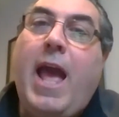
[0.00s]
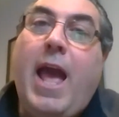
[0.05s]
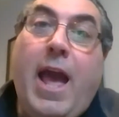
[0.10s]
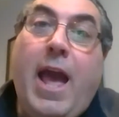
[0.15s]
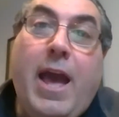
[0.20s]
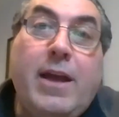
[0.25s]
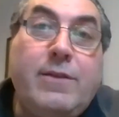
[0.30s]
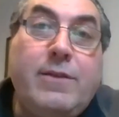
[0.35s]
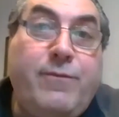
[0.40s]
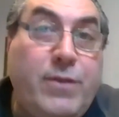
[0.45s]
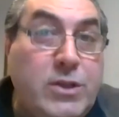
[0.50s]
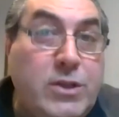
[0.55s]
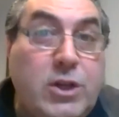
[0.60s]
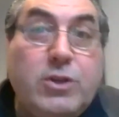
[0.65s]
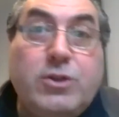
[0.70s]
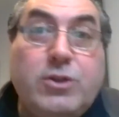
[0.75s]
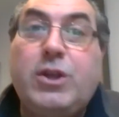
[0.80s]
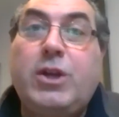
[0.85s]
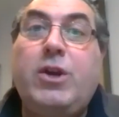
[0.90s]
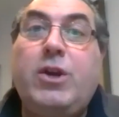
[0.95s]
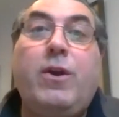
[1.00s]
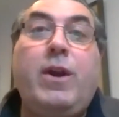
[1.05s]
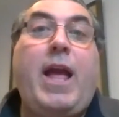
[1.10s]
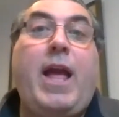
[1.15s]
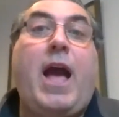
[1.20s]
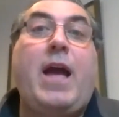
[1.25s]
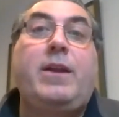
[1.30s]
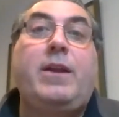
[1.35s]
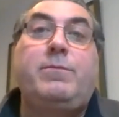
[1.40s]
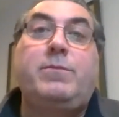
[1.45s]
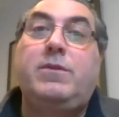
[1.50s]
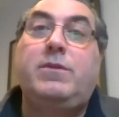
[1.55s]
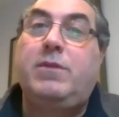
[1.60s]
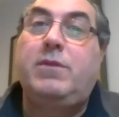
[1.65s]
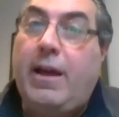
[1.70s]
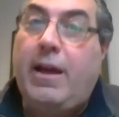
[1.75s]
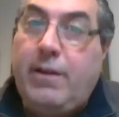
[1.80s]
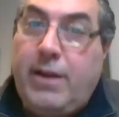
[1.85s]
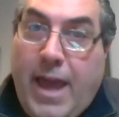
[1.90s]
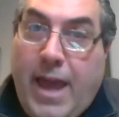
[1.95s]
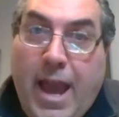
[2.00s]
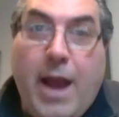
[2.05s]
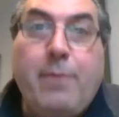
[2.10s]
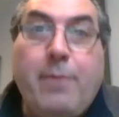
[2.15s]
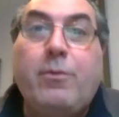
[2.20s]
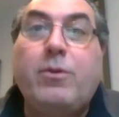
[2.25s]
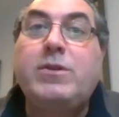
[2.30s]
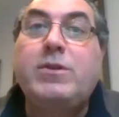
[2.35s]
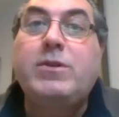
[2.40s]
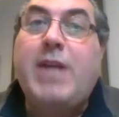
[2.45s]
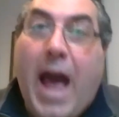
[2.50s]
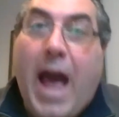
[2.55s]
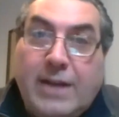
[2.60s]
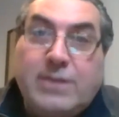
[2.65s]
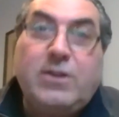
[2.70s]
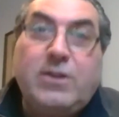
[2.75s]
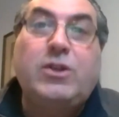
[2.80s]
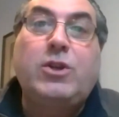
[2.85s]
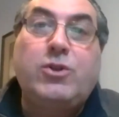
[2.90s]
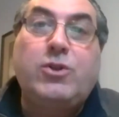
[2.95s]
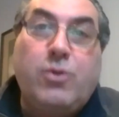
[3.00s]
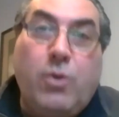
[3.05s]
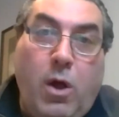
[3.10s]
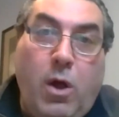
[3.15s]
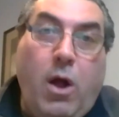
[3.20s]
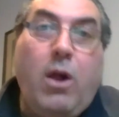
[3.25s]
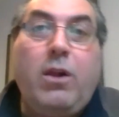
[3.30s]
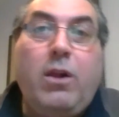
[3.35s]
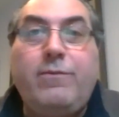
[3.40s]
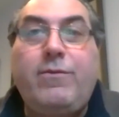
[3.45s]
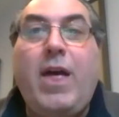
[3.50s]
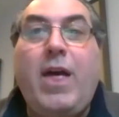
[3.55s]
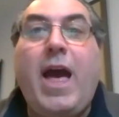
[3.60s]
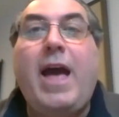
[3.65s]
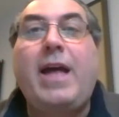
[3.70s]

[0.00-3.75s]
and physical security items like cameras, access control, all of that.